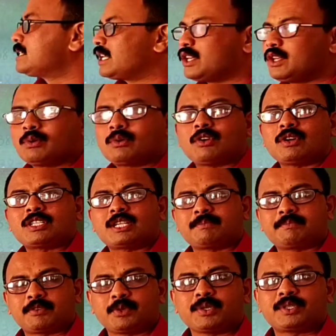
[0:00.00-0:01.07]
the new
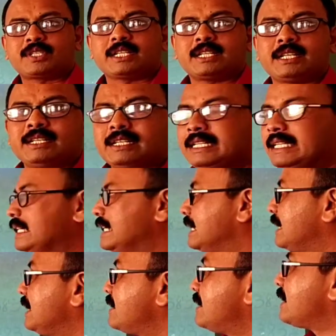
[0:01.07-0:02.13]
concept to you children.
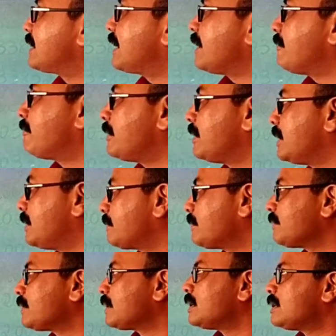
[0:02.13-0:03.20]
Listen
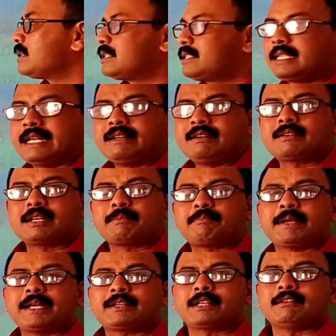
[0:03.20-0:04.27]
carefully.
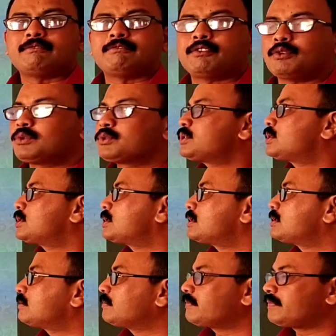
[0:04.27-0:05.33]
Centripetal
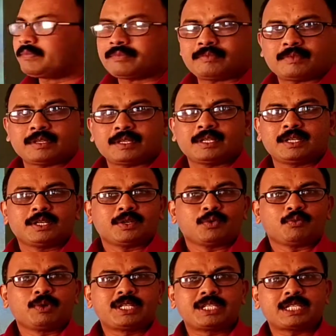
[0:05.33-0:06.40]
force.
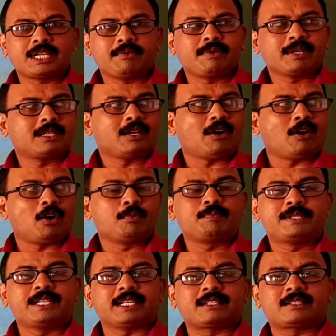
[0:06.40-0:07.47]
Whichever the
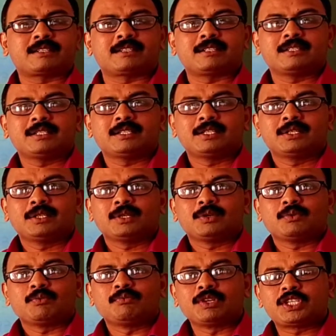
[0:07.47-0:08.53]
object
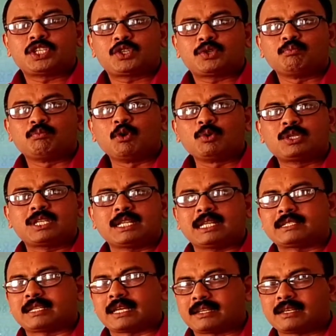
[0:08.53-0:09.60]
which moves in the
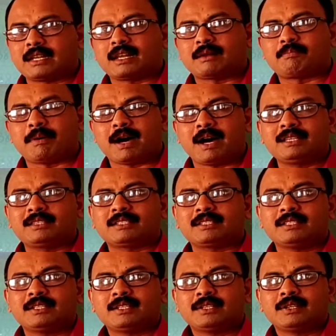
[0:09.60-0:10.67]
circular path
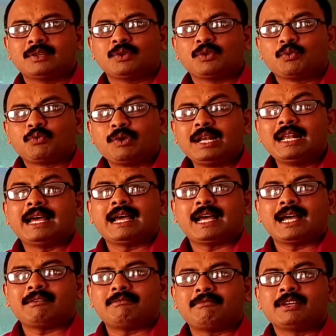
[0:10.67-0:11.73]
will
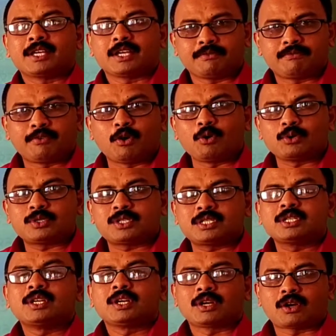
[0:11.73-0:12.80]
have a force
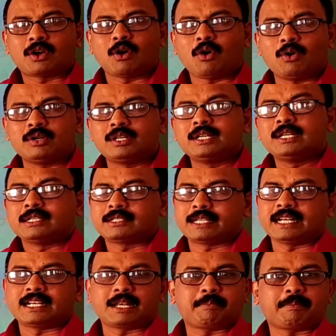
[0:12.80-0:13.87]
called
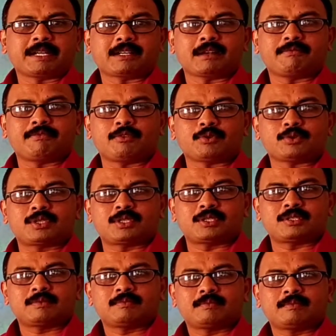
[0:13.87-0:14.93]
centripetal force.